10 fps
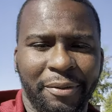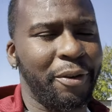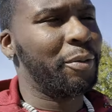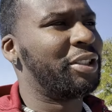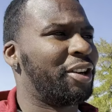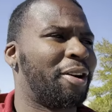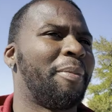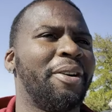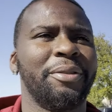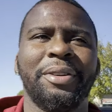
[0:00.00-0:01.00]
before we talk
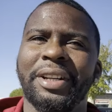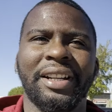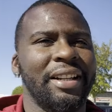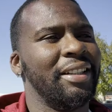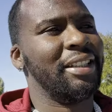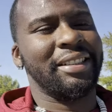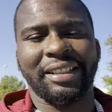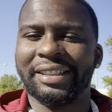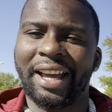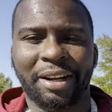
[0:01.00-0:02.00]
about these
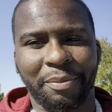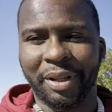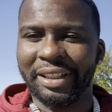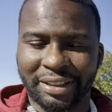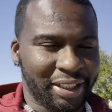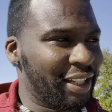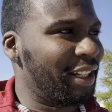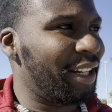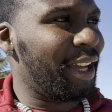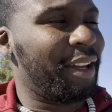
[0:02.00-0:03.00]
exotic bullies or
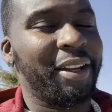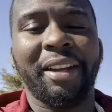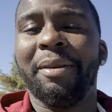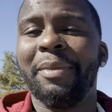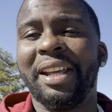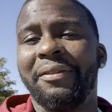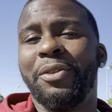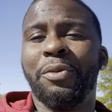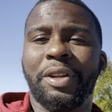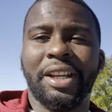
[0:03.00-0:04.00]
any of that, man, if
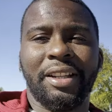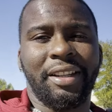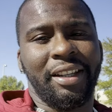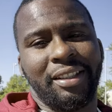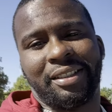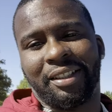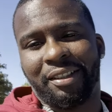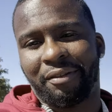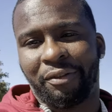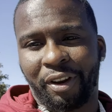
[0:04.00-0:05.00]
you getting
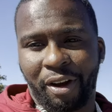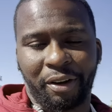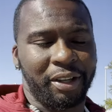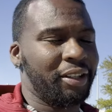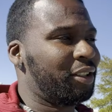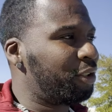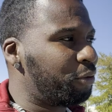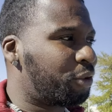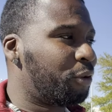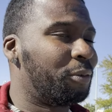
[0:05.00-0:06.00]
into vlogging,
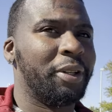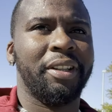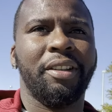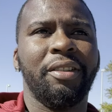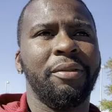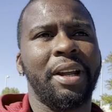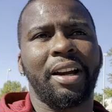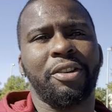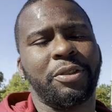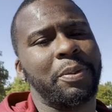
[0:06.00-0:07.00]
YouTubing, do
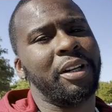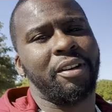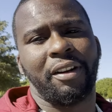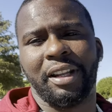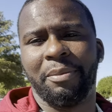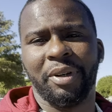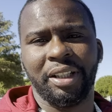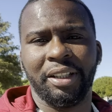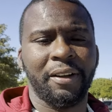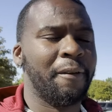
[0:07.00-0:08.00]
not go spending all that
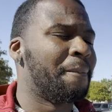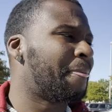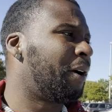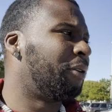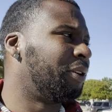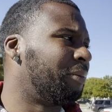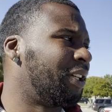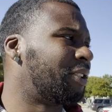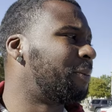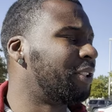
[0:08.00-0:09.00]
money on them
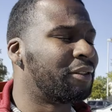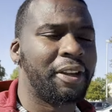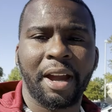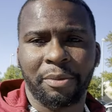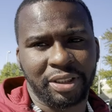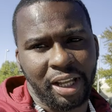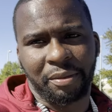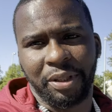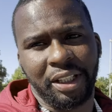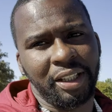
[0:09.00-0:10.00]
expensive cameras
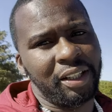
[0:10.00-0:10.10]
like me.